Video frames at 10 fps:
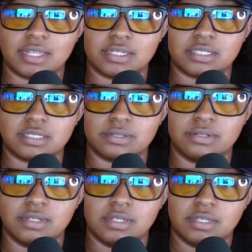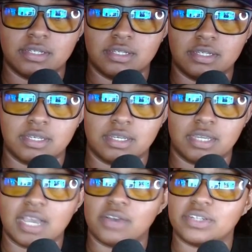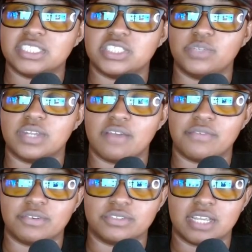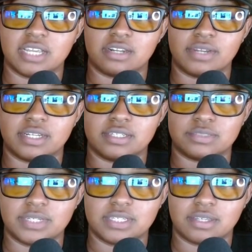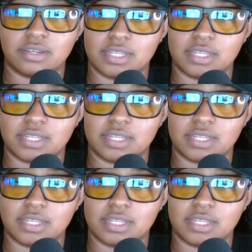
in two. Oh, then she went off on Shatter Greatest. We can go ahead and